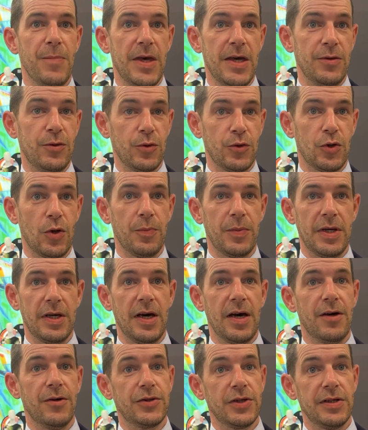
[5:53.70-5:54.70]
into something
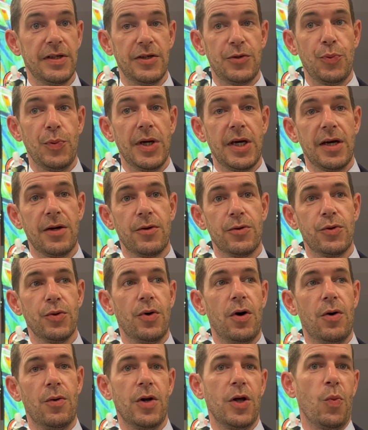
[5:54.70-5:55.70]
else. And this we cannot
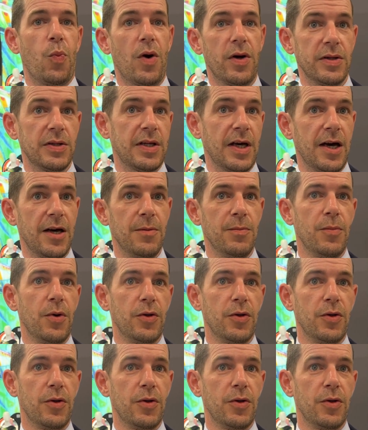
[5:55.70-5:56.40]
do only one time,